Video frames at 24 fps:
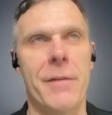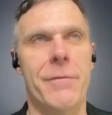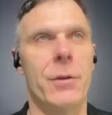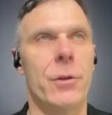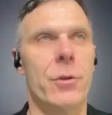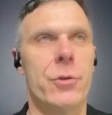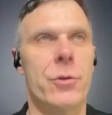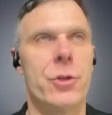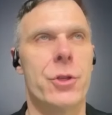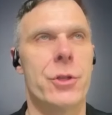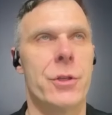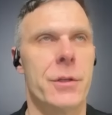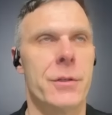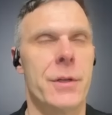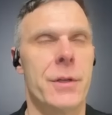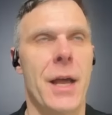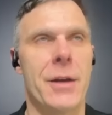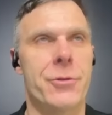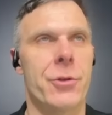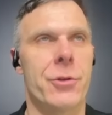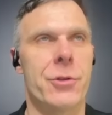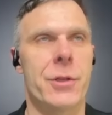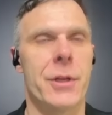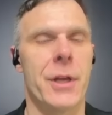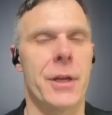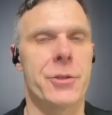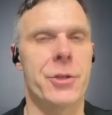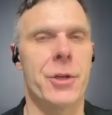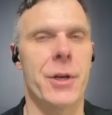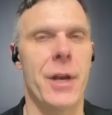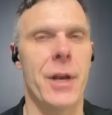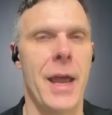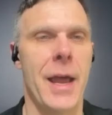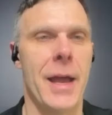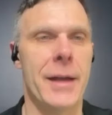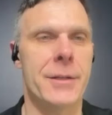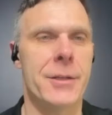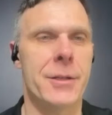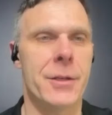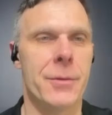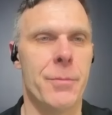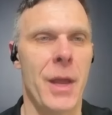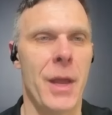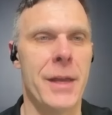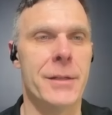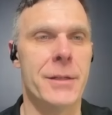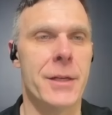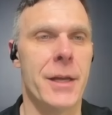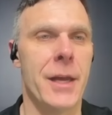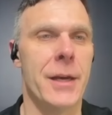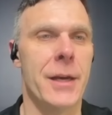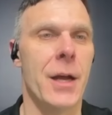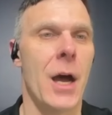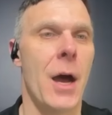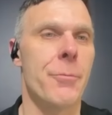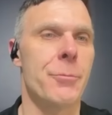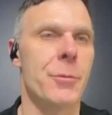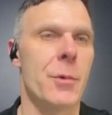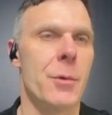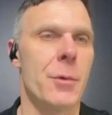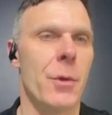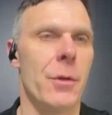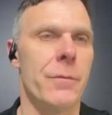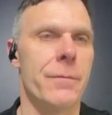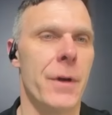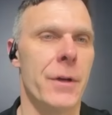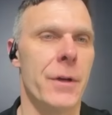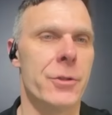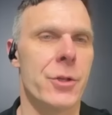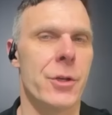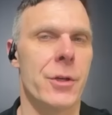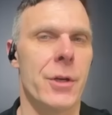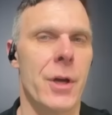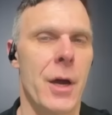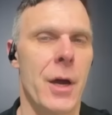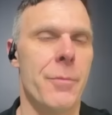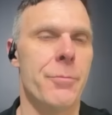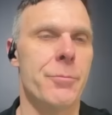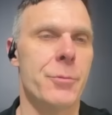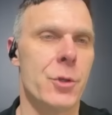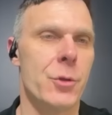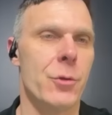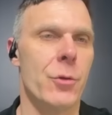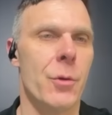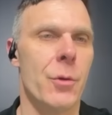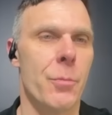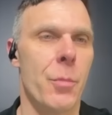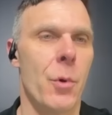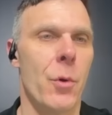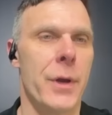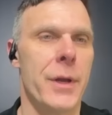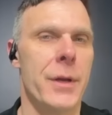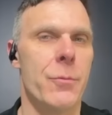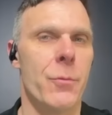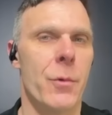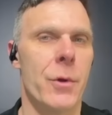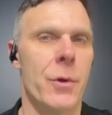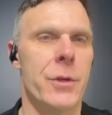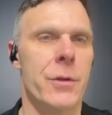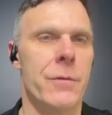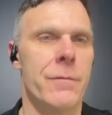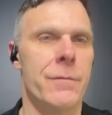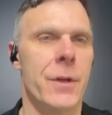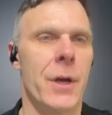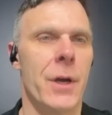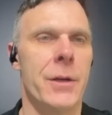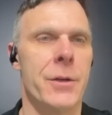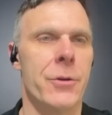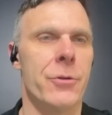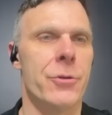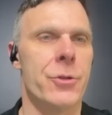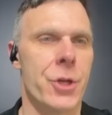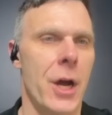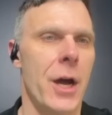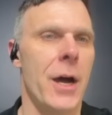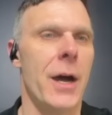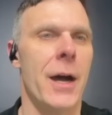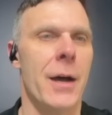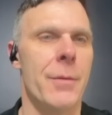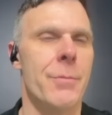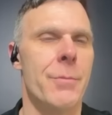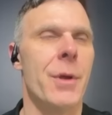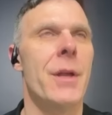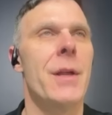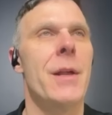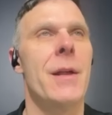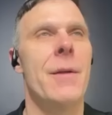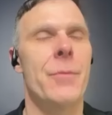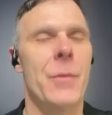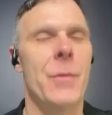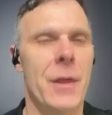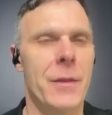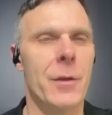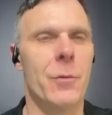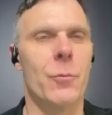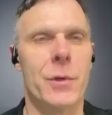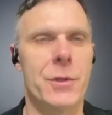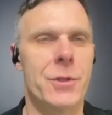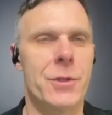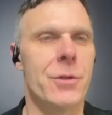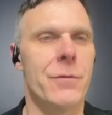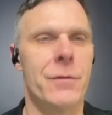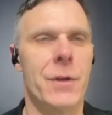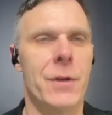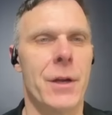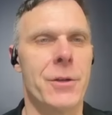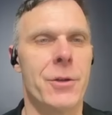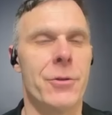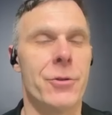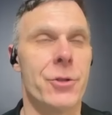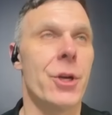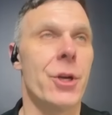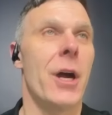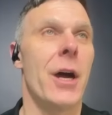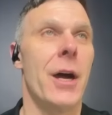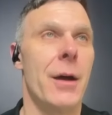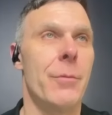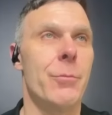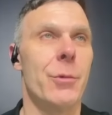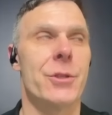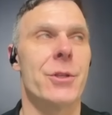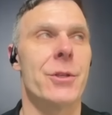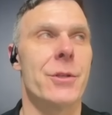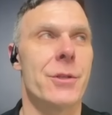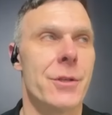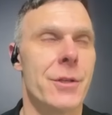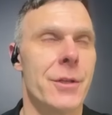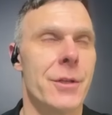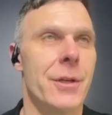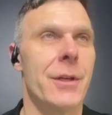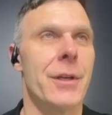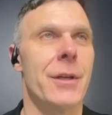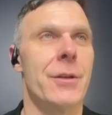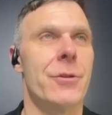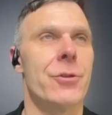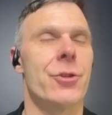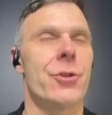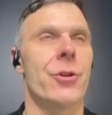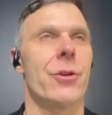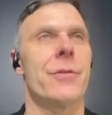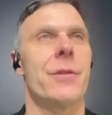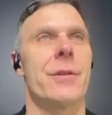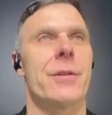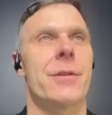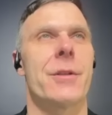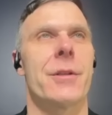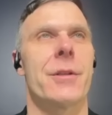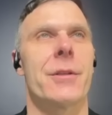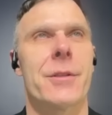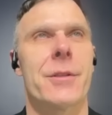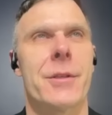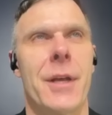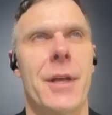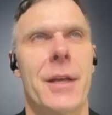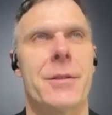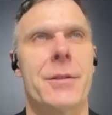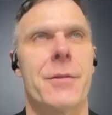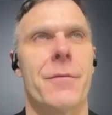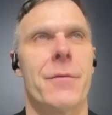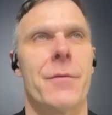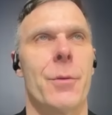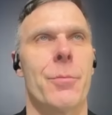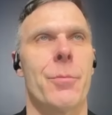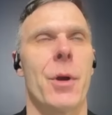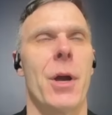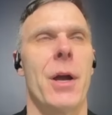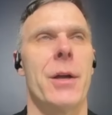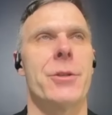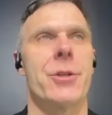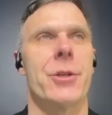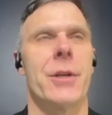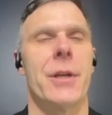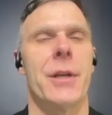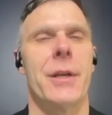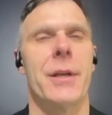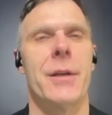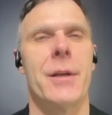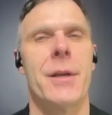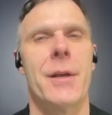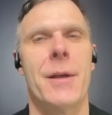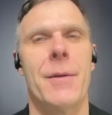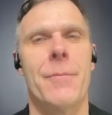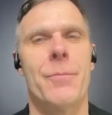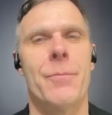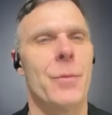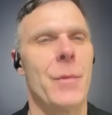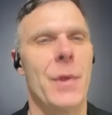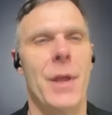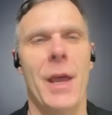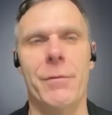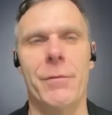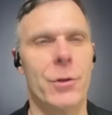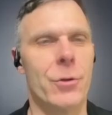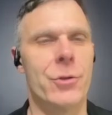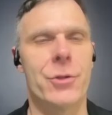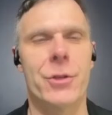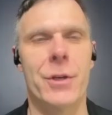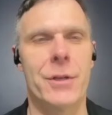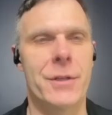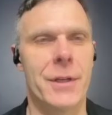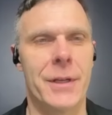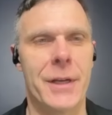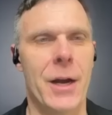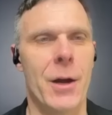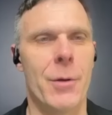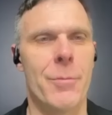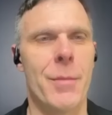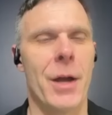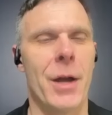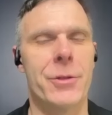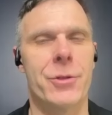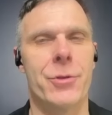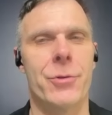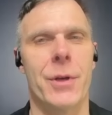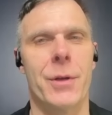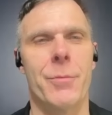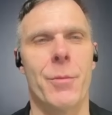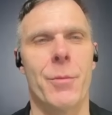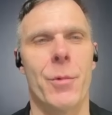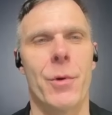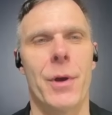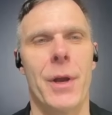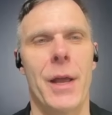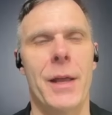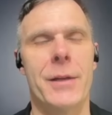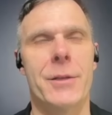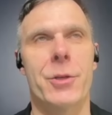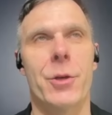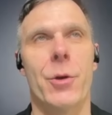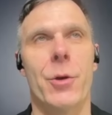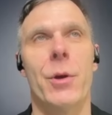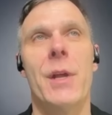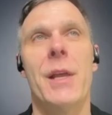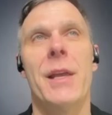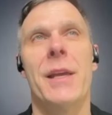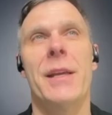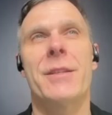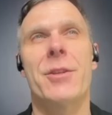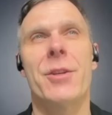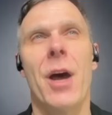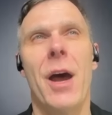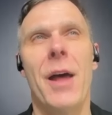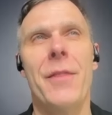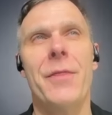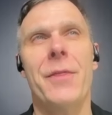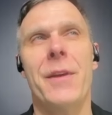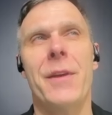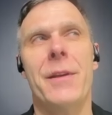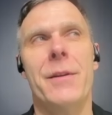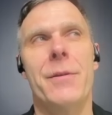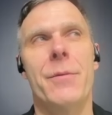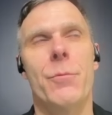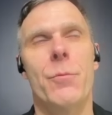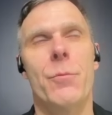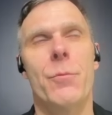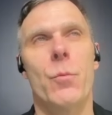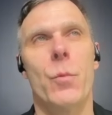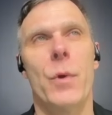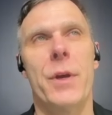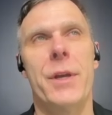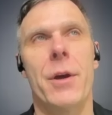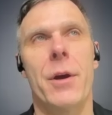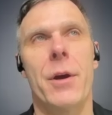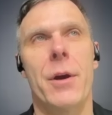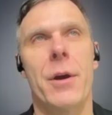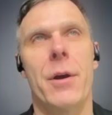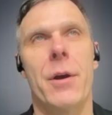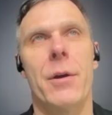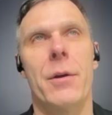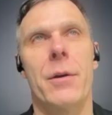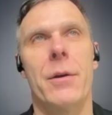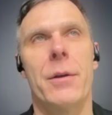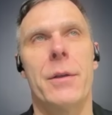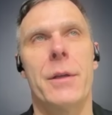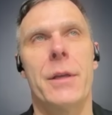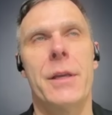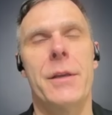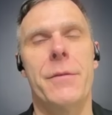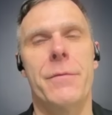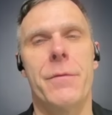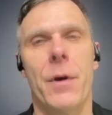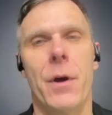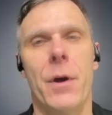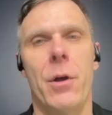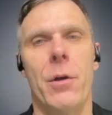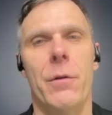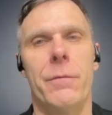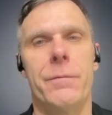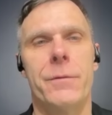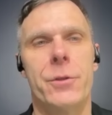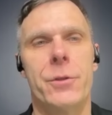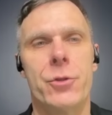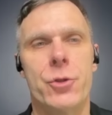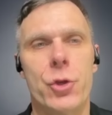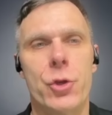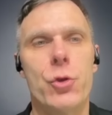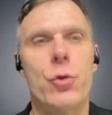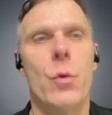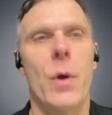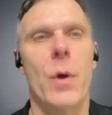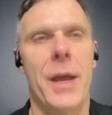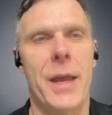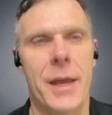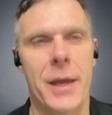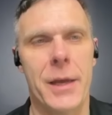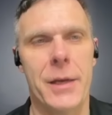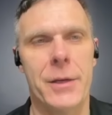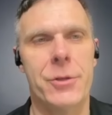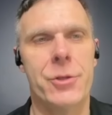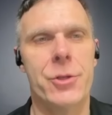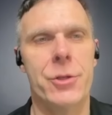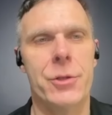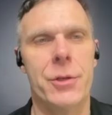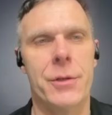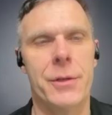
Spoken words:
evolution, natural selection acts to maintain optimal function up to the point where you've done your job. And then once you've done your job, which is to ensure the success of your progeny, evolution doesn't care about you anymore. And so it's not that we are evolved to age